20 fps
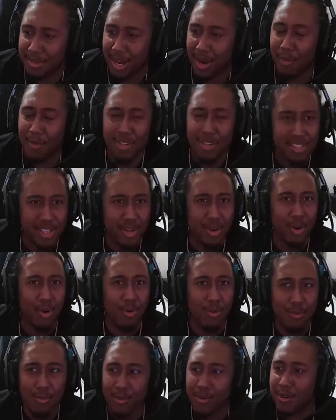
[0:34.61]
I want to say
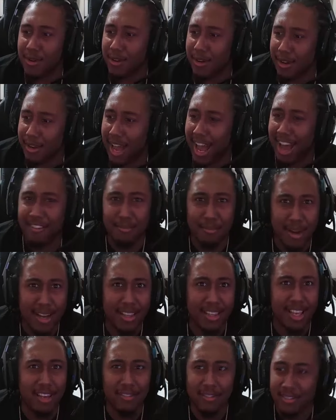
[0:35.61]
over half
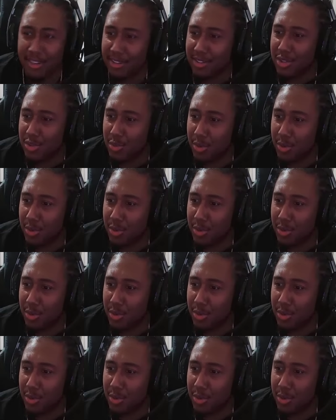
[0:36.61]
my life, nearly